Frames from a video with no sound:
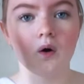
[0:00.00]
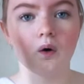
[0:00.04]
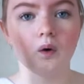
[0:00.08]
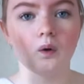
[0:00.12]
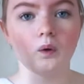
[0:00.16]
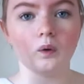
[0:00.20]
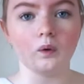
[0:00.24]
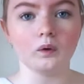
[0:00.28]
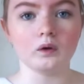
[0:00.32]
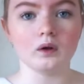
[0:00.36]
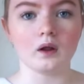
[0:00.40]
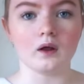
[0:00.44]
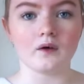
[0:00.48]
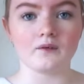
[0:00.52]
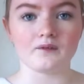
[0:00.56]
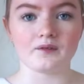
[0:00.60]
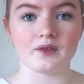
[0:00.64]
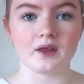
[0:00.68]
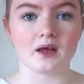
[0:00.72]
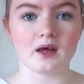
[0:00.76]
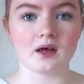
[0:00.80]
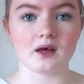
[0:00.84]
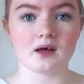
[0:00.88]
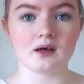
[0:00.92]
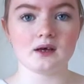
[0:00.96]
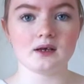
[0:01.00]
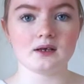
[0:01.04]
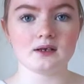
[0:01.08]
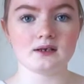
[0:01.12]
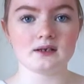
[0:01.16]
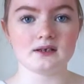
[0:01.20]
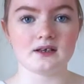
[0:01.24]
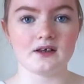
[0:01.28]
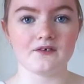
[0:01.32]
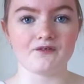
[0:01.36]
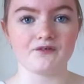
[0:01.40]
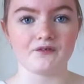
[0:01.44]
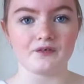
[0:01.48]
all of the
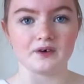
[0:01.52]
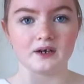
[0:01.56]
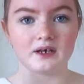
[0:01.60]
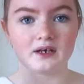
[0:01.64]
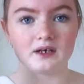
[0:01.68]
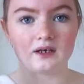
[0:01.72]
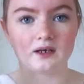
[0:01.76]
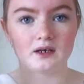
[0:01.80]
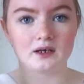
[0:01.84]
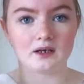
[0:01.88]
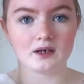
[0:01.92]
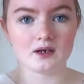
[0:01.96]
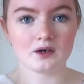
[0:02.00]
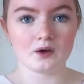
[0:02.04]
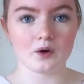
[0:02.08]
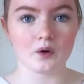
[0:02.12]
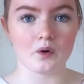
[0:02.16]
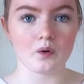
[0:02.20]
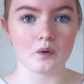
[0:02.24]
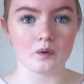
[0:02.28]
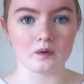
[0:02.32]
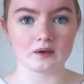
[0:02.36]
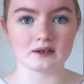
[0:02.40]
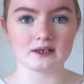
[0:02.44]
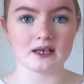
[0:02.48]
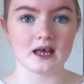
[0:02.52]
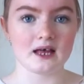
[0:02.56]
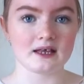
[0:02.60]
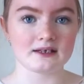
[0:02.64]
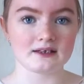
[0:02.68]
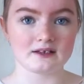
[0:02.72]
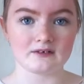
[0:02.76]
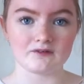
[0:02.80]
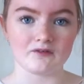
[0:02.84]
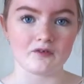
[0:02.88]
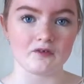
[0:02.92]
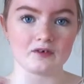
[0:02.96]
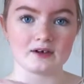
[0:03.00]
different chords,
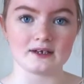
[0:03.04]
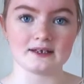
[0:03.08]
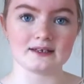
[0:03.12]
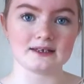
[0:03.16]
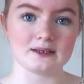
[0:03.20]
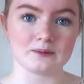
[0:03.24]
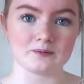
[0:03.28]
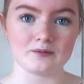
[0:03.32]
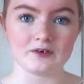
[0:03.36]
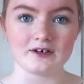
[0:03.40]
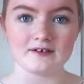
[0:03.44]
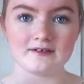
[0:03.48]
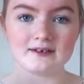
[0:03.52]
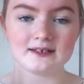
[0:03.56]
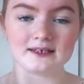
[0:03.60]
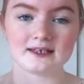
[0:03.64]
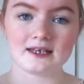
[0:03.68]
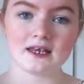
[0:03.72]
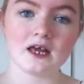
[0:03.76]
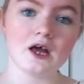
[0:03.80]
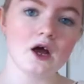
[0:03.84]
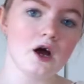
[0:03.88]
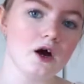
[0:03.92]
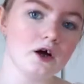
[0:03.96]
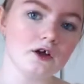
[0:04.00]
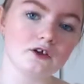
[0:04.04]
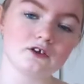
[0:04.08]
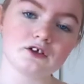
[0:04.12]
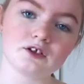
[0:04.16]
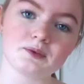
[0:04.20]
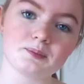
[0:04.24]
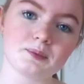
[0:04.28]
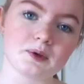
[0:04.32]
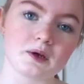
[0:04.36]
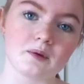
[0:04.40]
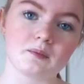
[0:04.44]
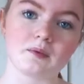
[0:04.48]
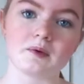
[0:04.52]
as you've already seen previously, will
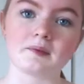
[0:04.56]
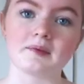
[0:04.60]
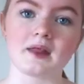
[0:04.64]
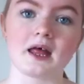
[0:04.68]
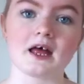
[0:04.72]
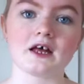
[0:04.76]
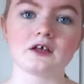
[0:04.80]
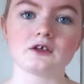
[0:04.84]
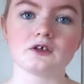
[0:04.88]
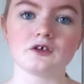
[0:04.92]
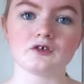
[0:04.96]
just be coming up there.